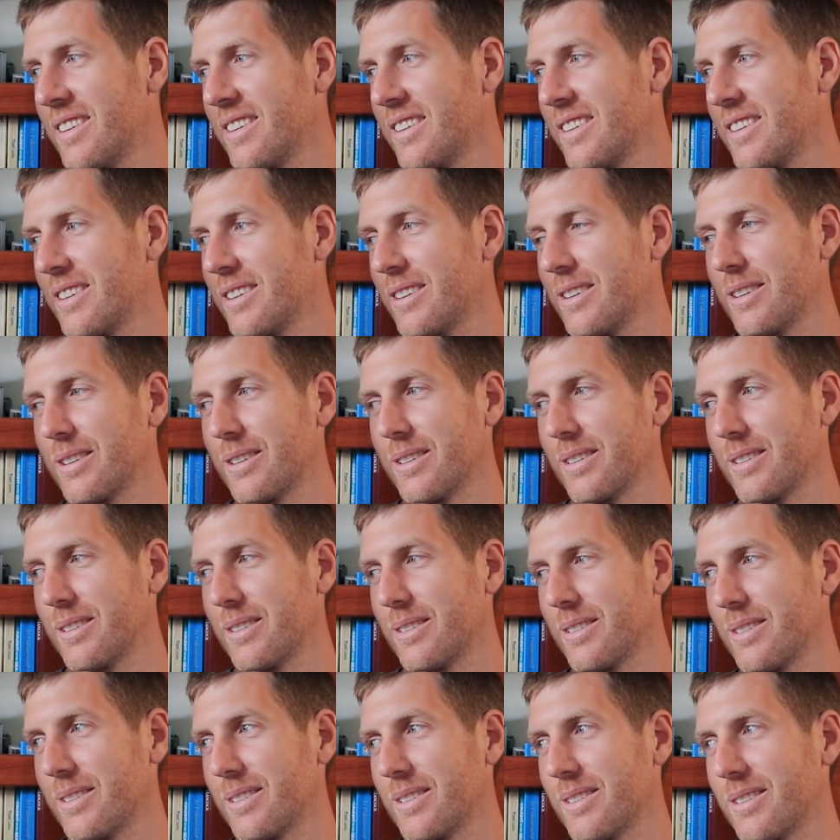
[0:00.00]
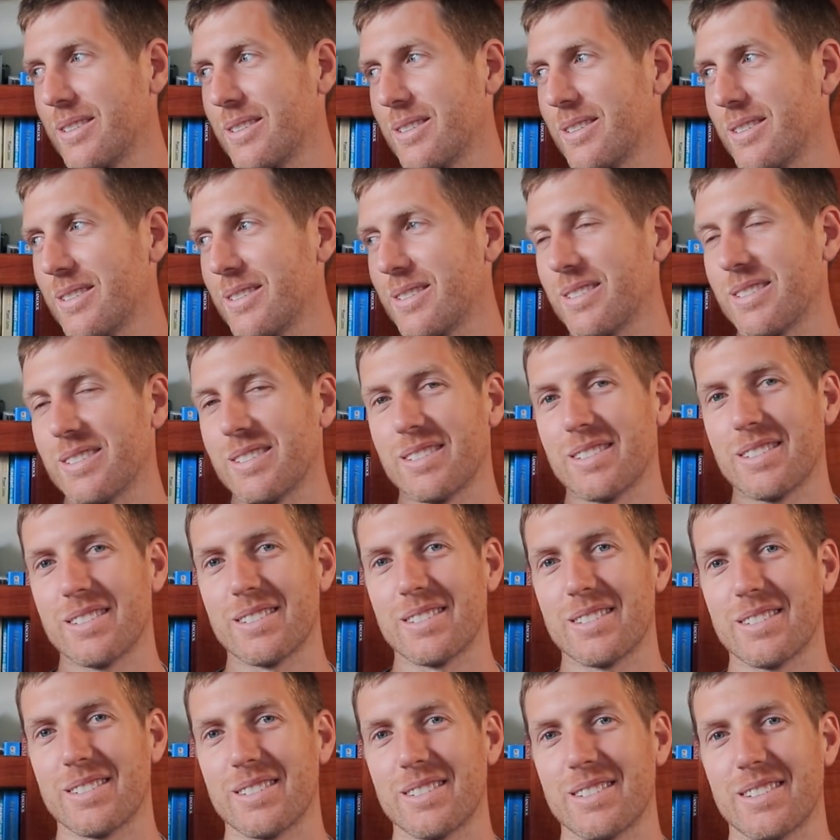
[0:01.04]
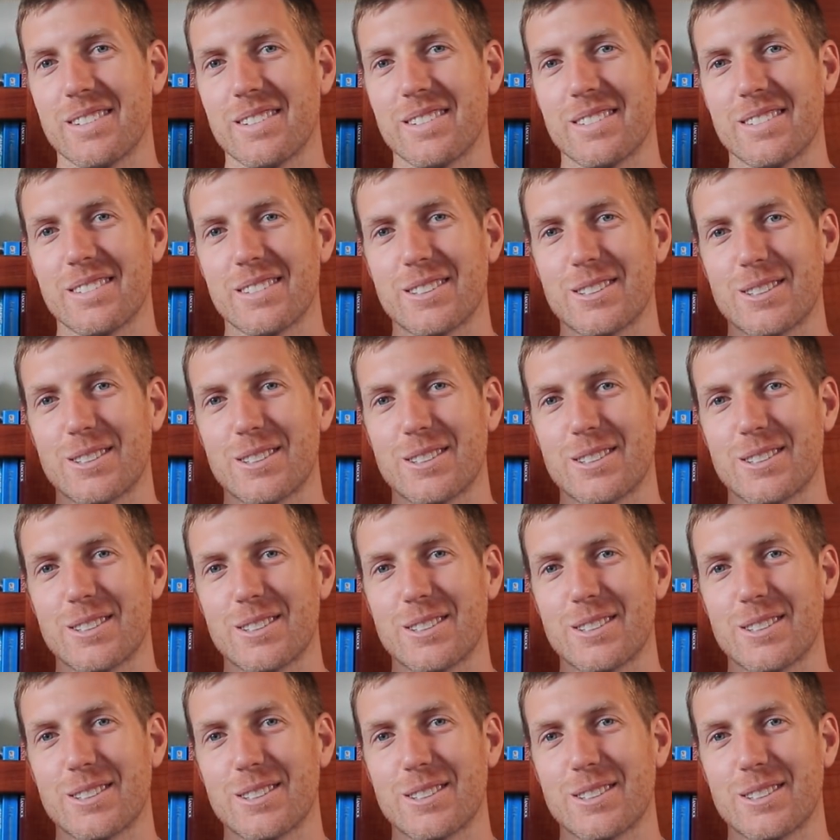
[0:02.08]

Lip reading: This person isn't speaking.